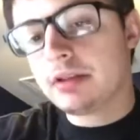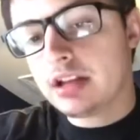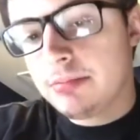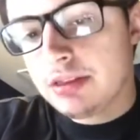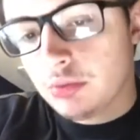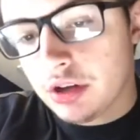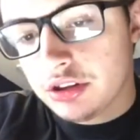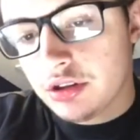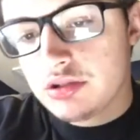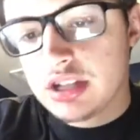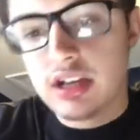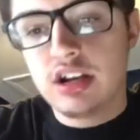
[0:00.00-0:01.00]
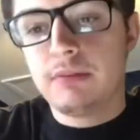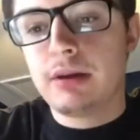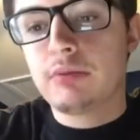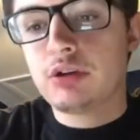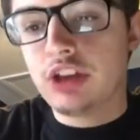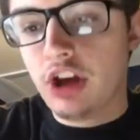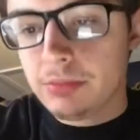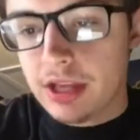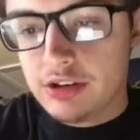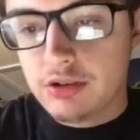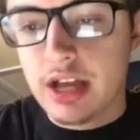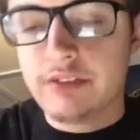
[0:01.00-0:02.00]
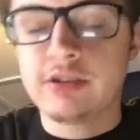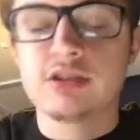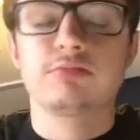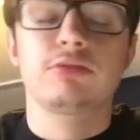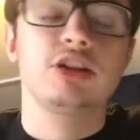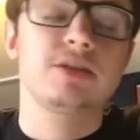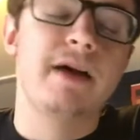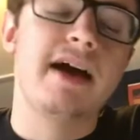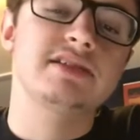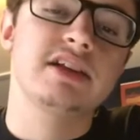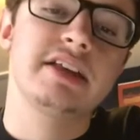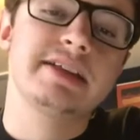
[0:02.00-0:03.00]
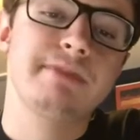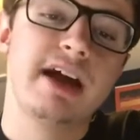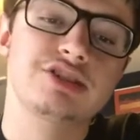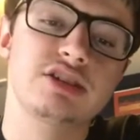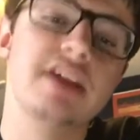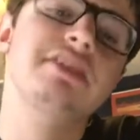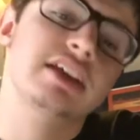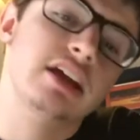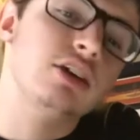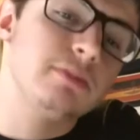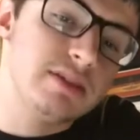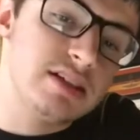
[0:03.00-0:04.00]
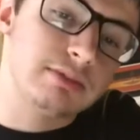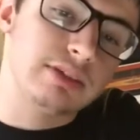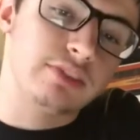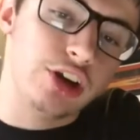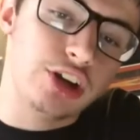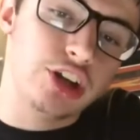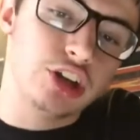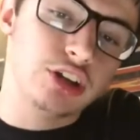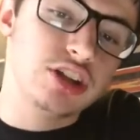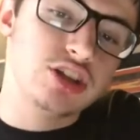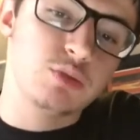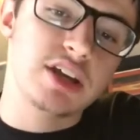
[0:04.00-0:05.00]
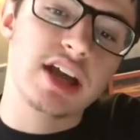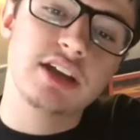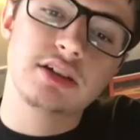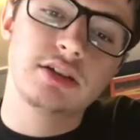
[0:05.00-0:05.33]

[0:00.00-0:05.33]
going to be the one losing here, but I really hope they do give her some good spots in this match because I think it could be something very good this weekend.